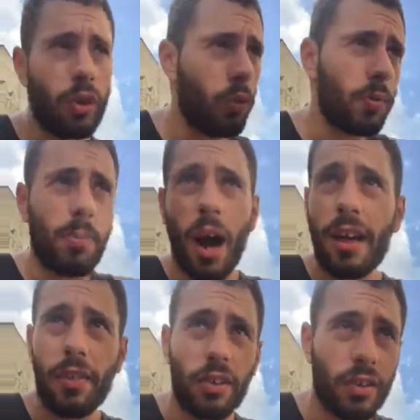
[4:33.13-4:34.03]
You wouldn't buy
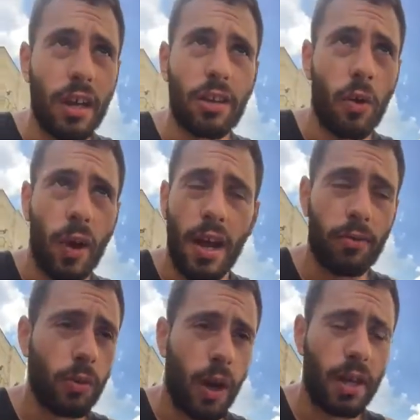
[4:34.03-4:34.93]
it in the center where
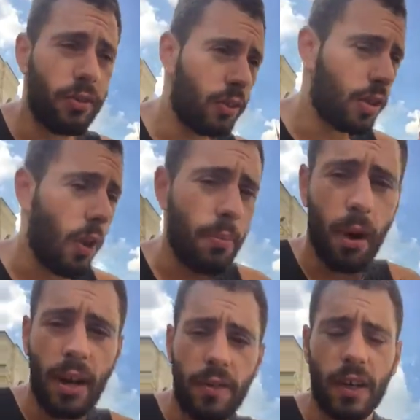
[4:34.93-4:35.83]
everyone is. You go and
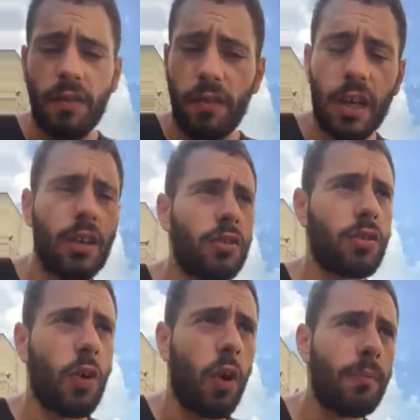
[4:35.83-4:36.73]
buy it in the convenience
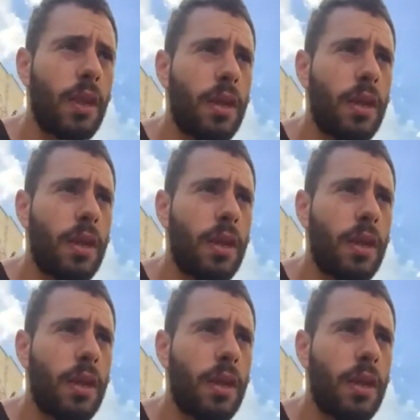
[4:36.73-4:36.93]
store.